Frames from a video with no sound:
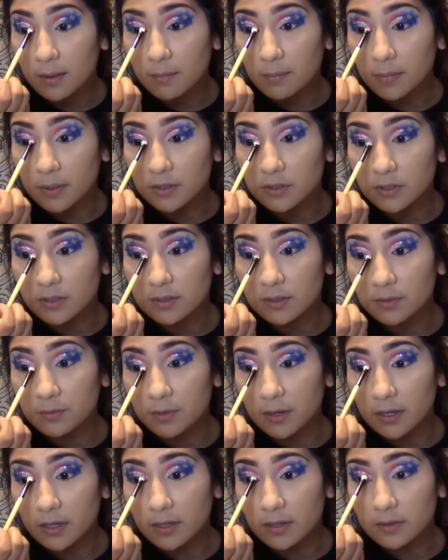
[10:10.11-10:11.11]
But just a
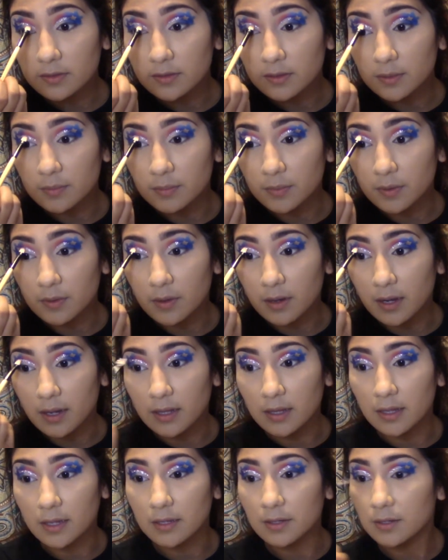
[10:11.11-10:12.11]
regular simple
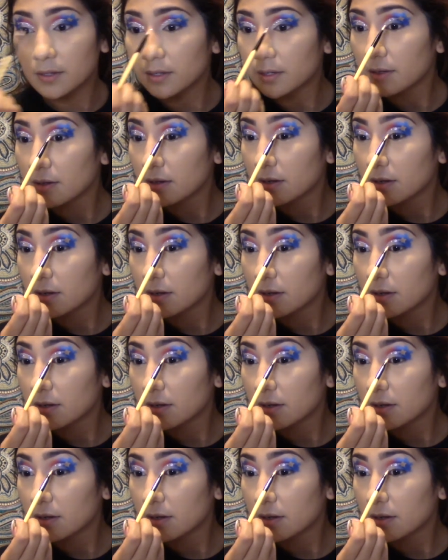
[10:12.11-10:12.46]
eyeliner.